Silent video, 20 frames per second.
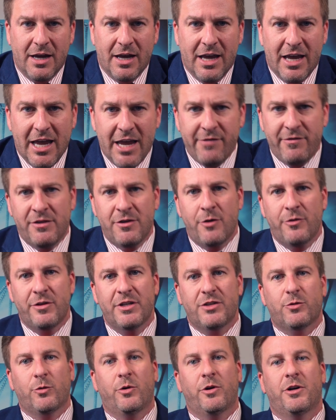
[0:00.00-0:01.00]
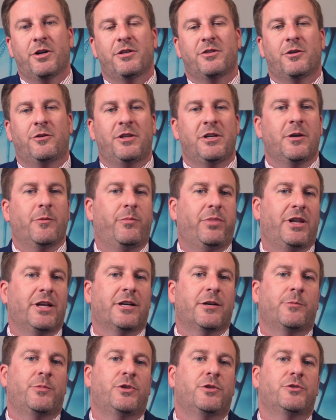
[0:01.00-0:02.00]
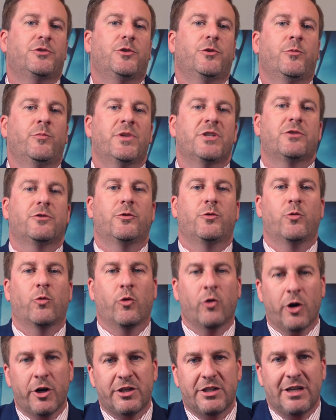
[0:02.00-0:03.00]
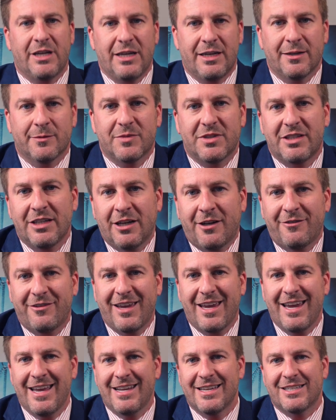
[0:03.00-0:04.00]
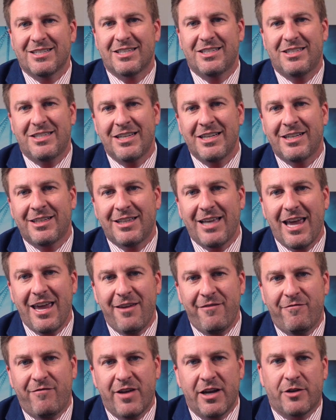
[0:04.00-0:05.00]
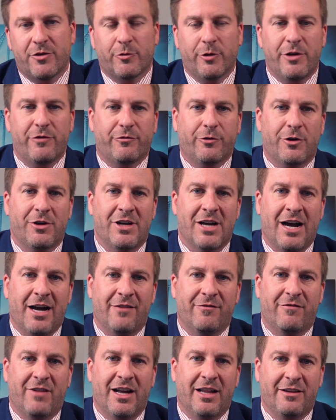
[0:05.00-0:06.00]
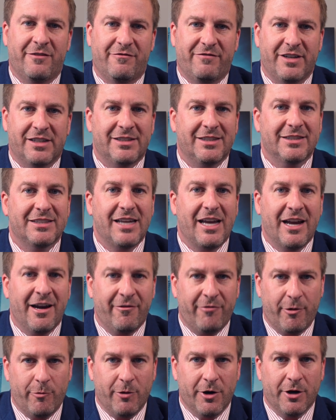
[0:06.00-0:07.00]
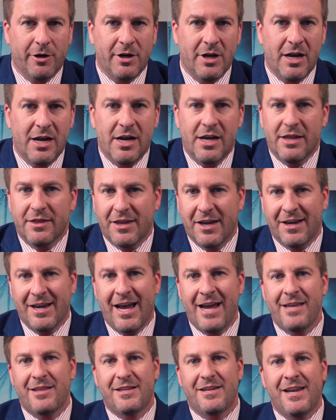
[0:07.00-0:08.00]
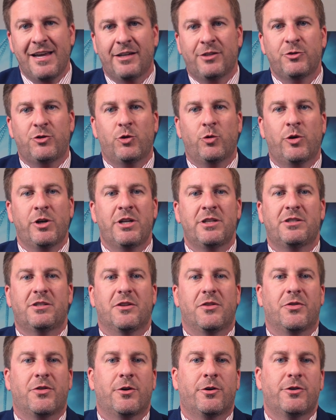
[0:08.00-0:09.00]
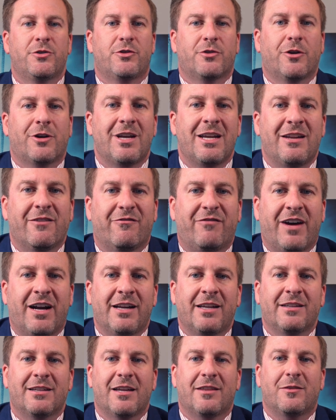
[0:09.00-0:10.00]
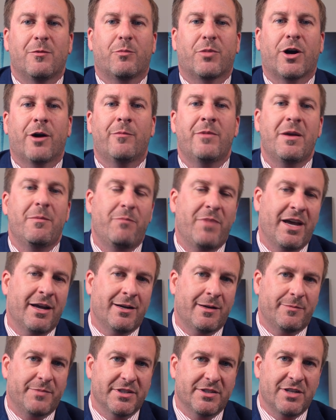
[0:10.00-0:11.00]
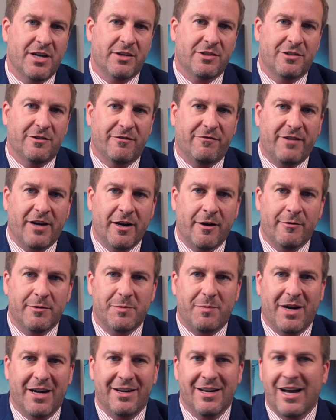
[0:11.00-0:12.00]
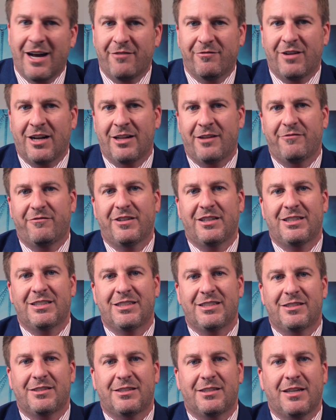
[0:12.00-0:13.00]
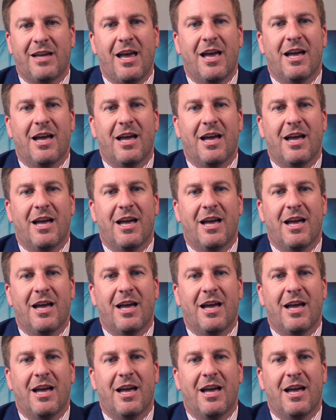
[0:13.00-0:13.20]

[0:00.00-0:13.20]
Even though this order is only applicable to Mr. Duarte himself, it is still a victory for nonviolent felons everywhere. The Ninth now joins the Third Circuit in finding that the permanent ban on possession of firearms by nonviolent felons